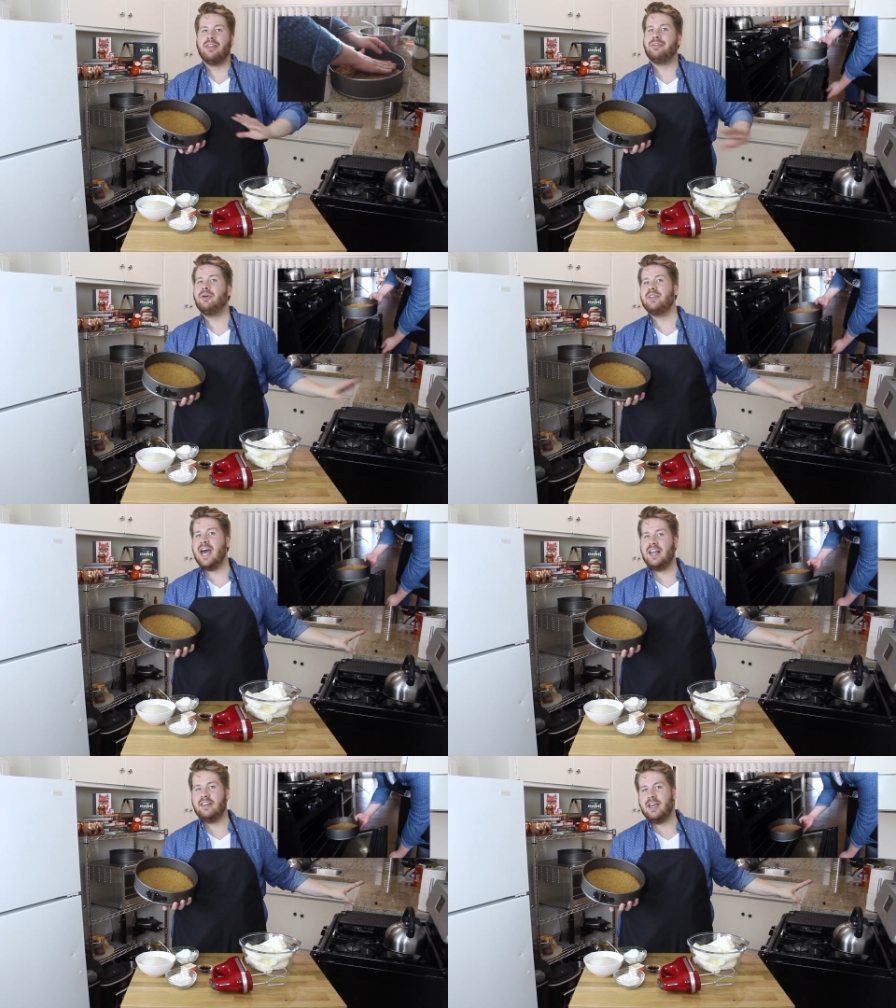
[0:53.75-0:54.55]
throw
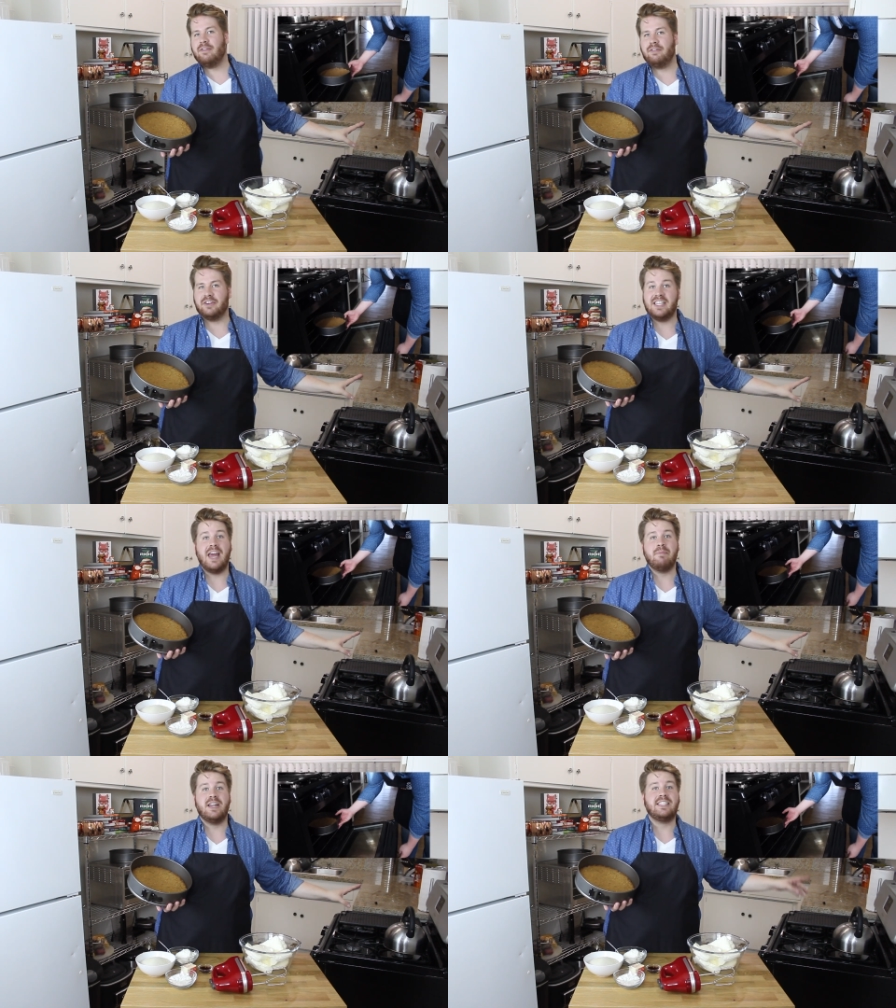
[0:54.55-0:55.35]
that in the oven for
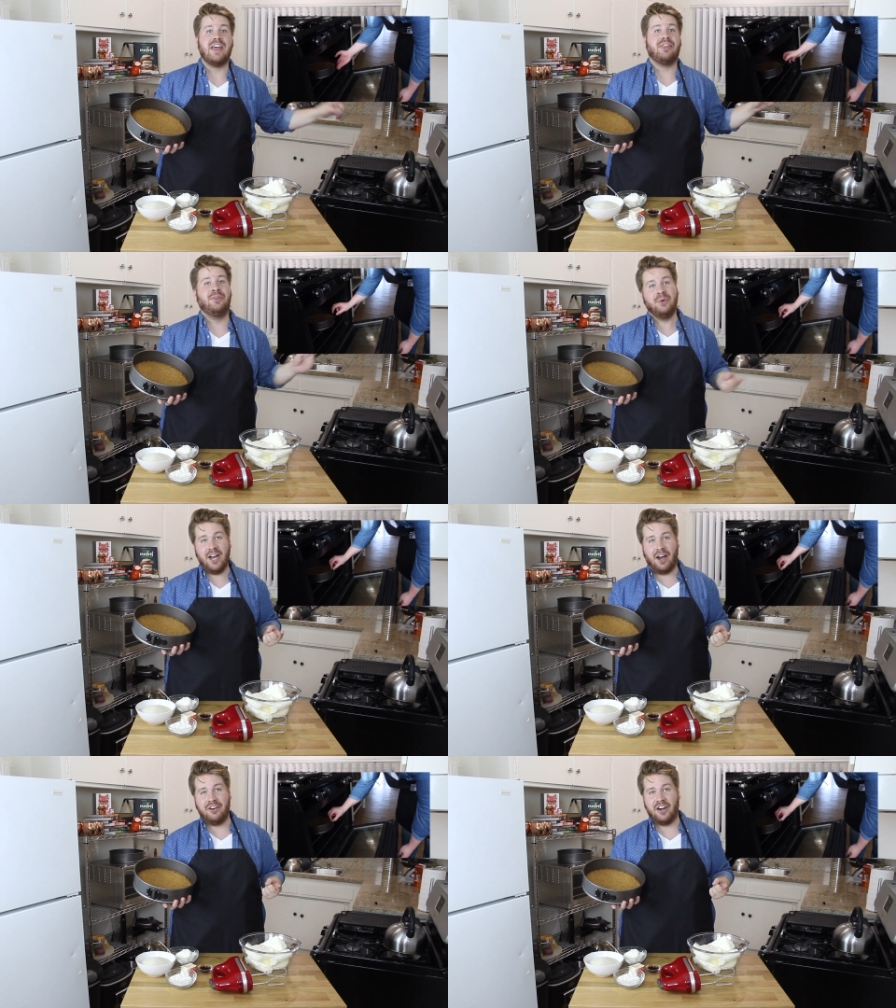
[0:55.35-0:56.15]
10 minutes at
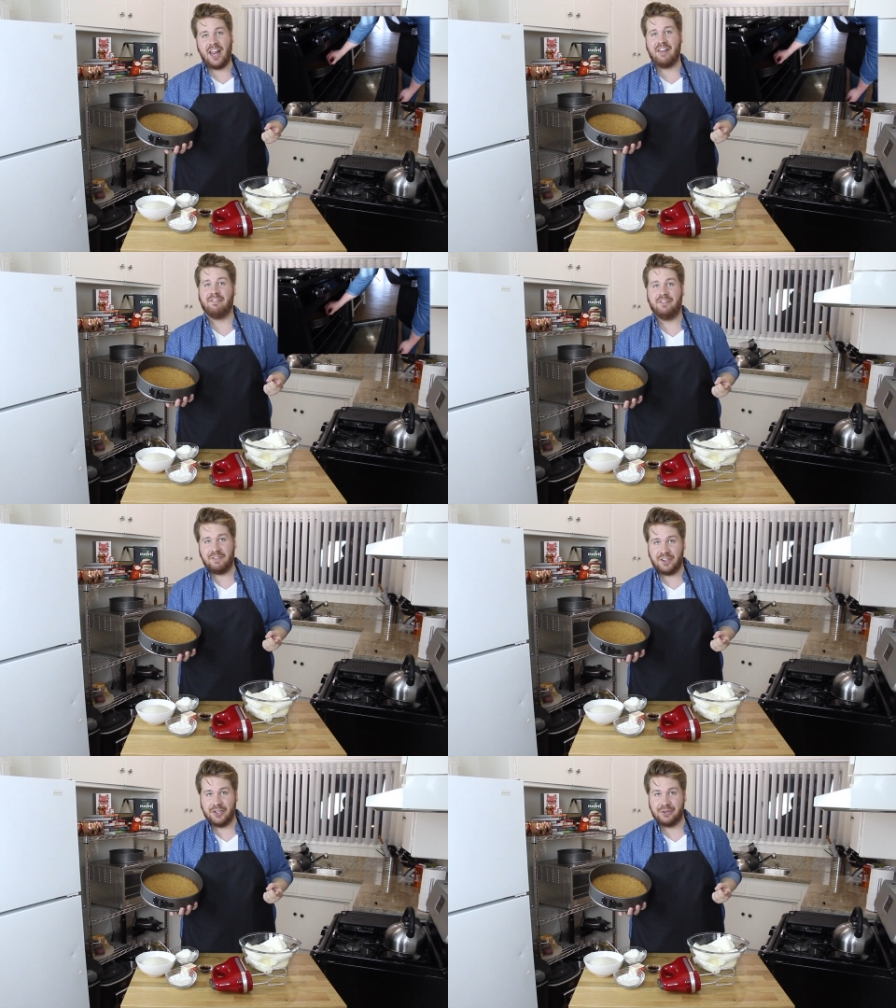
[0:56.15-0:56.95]

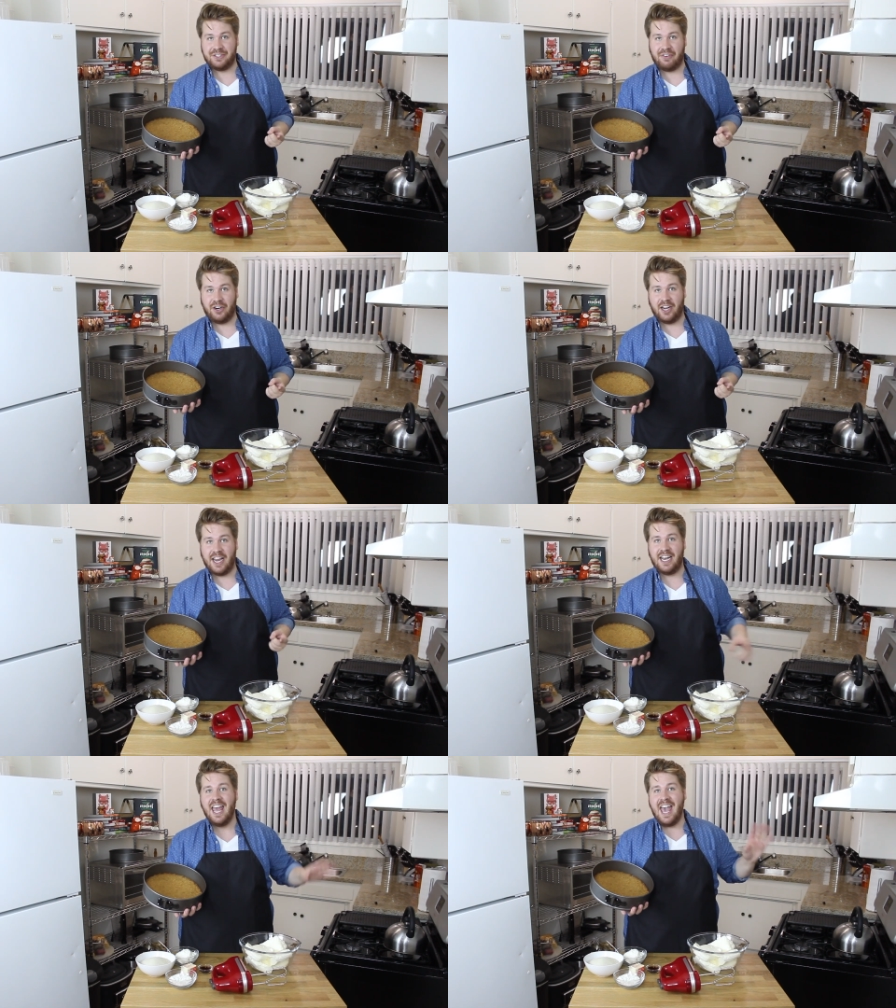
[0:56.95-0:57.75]
350 degrees
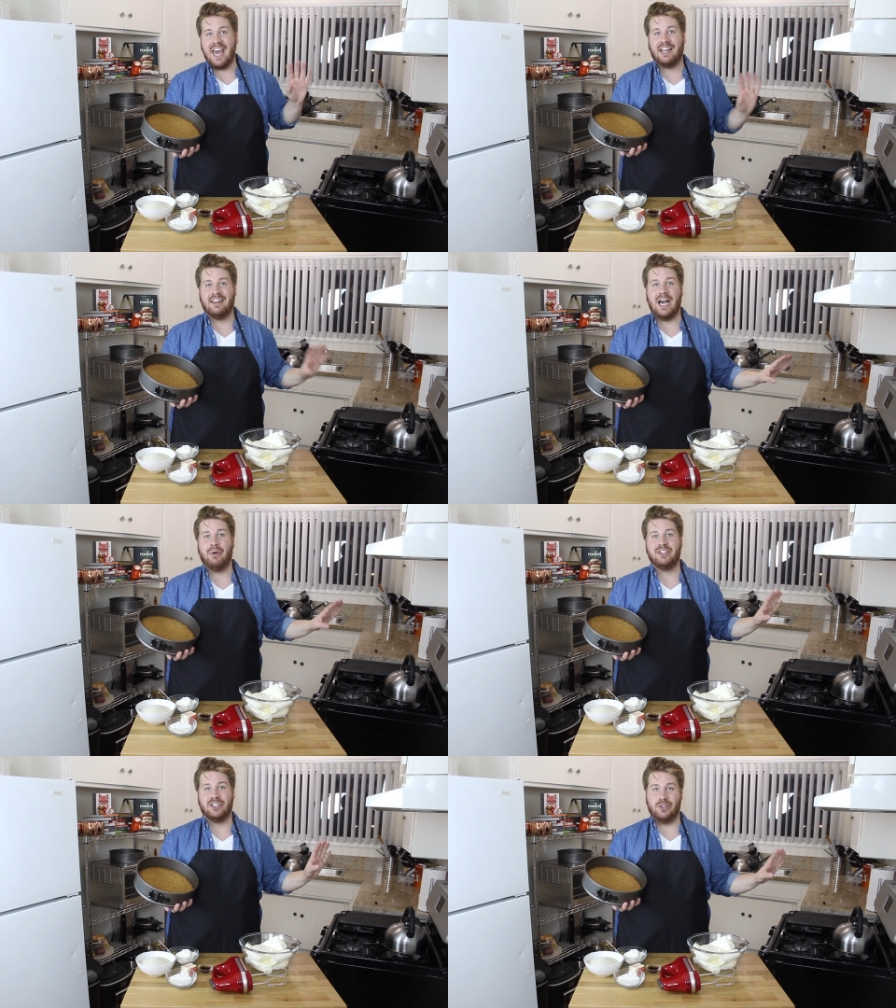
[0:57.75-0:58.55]
Fahrenheit and
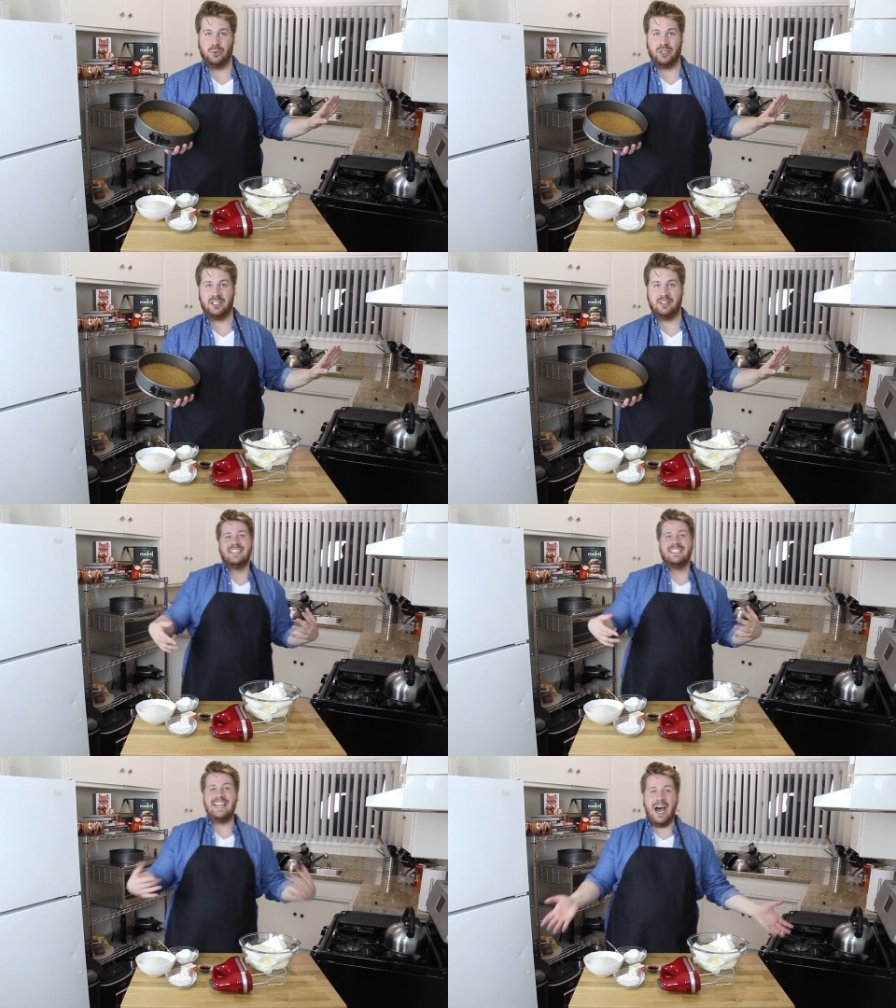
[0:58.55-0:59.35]
allow it to cool.
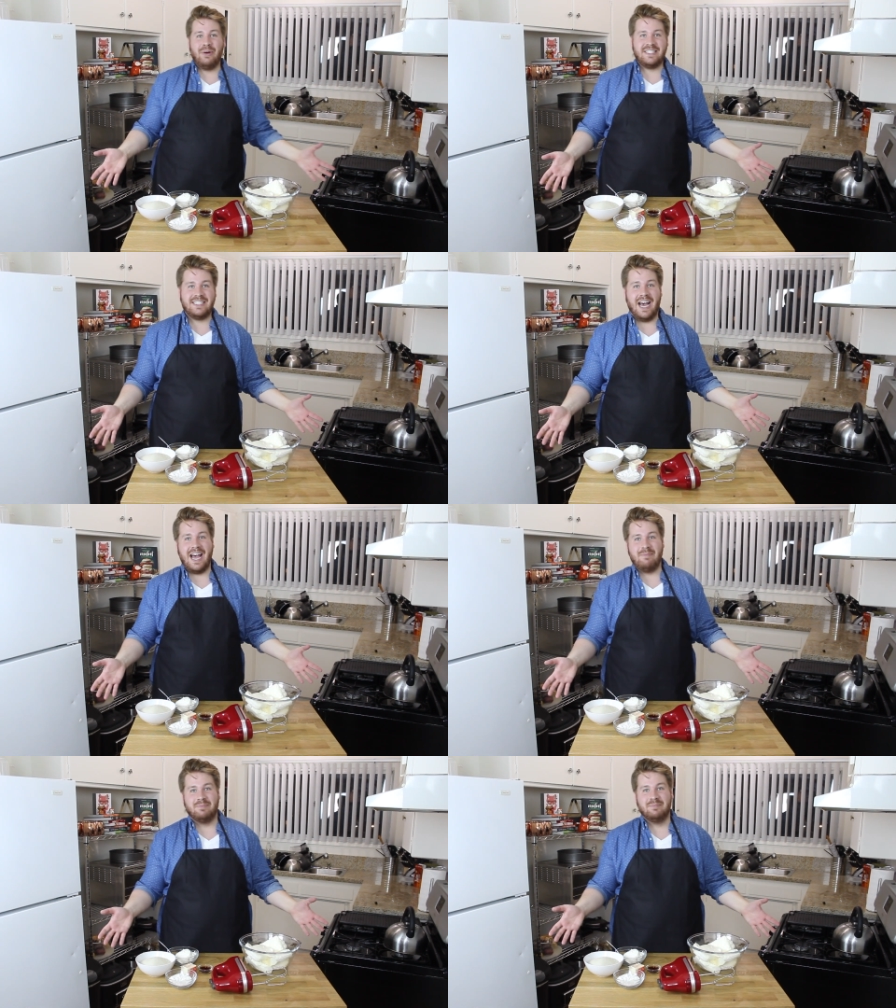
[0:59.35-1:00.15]
Now it's
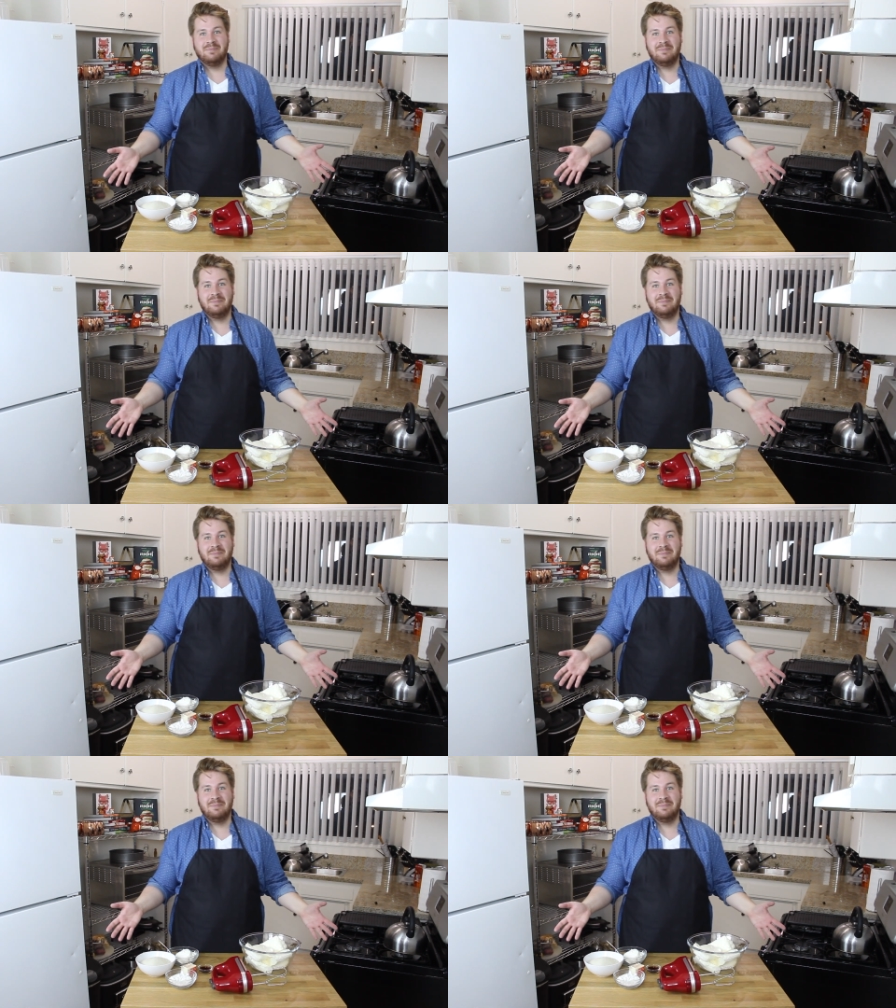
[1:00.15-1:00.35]
time.